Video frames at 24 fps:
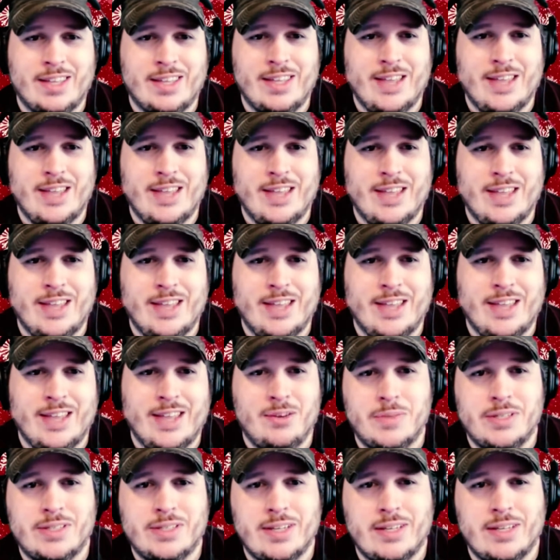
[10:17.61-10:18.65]
"Yeah, you're
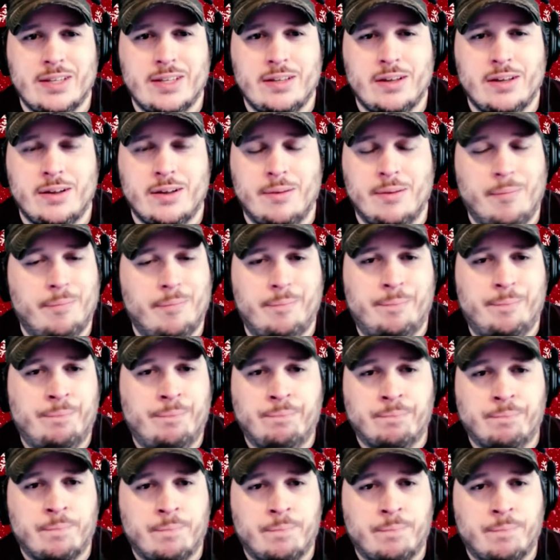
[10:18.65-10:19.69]
missing
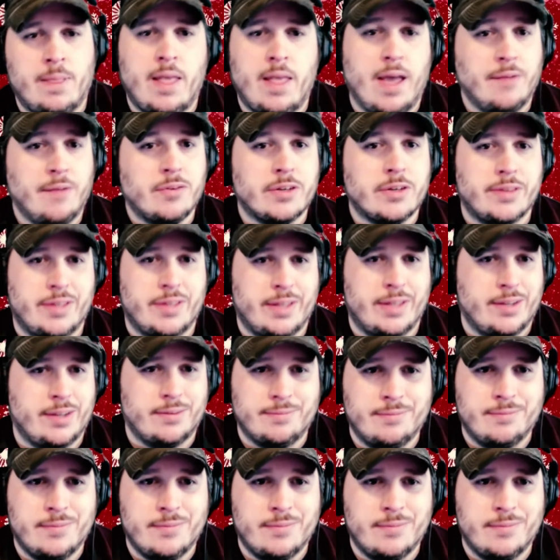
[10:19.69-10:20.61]
everything.